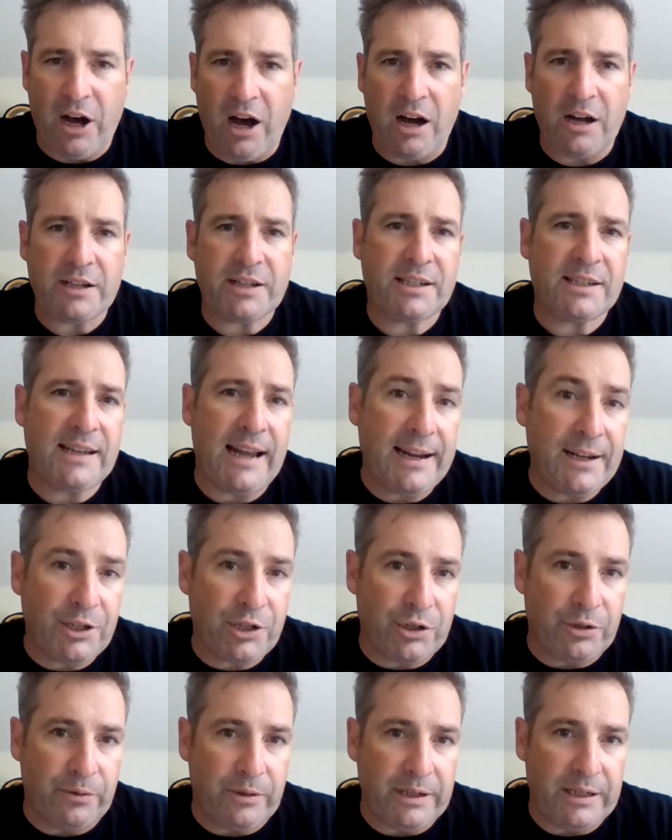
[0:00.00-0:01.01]
our
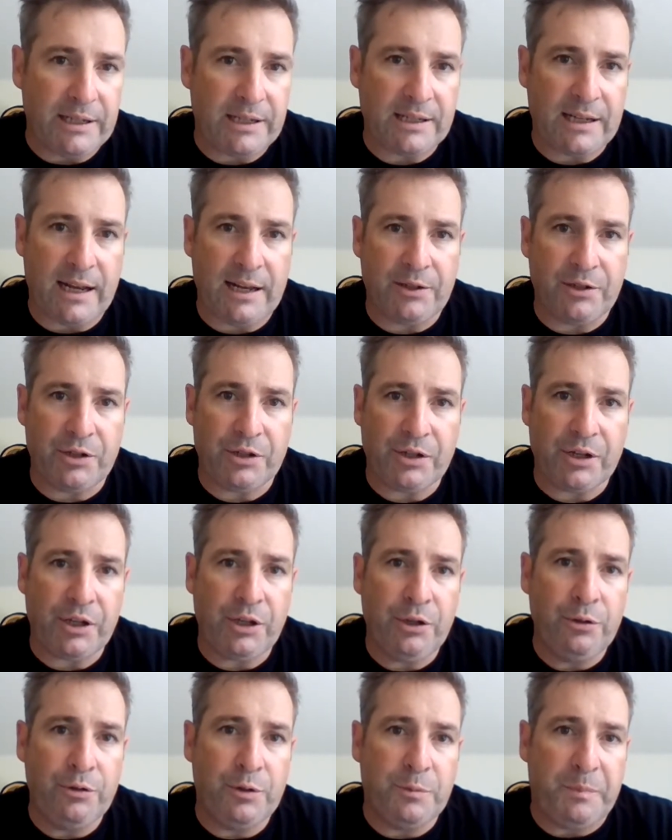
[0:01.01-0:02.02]
sanctuary stands as a
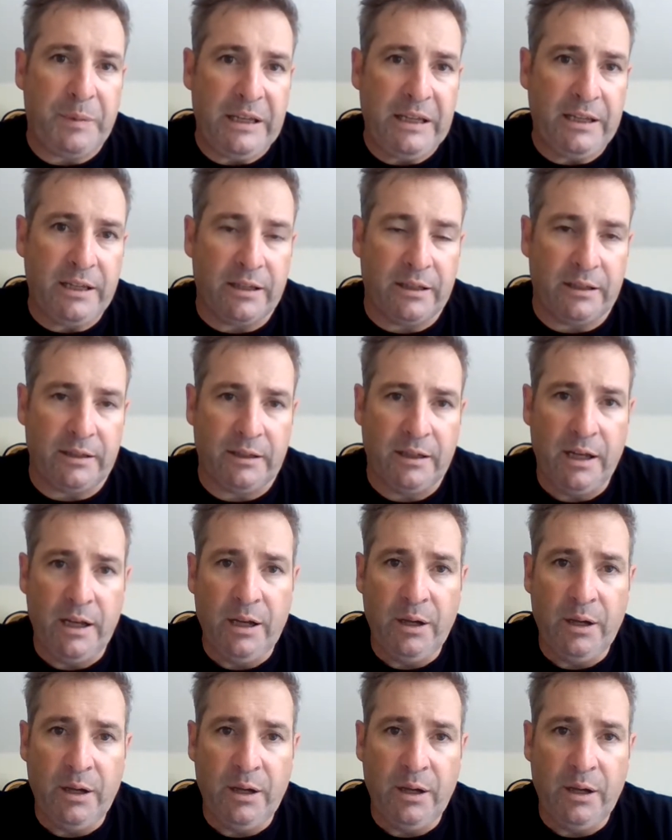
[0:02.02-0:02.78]
huge beacon